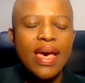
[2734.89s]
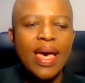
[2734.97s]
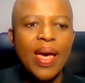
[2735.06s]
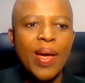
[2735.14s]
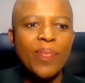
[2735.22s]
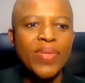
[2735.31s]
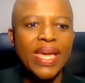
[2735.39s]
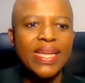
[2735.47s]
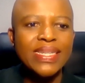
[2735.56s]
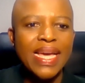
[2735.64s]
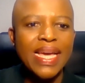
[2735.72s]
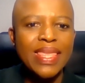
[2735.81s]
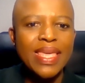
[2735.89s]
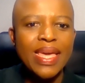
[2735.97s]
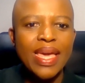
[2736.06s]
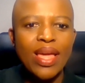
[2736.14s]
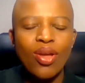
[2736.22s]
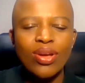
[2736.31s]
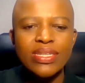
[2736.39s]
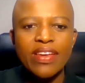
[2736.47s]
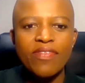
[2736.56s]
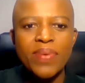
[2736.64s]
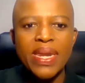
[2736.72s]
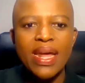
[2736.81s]
Um, and I think a lot
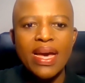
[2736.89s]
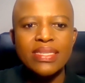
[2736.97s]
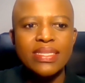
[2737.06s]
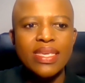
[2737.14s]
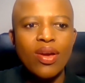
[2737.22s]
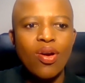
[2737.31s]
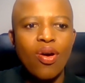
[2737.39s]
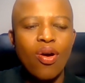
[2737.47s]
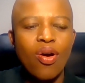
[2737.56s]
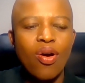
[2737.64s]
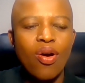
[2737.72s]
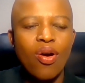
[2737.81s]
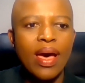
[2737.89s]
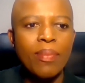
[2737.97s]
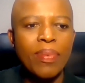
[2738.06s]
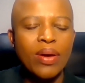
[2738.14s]
have been asking uh,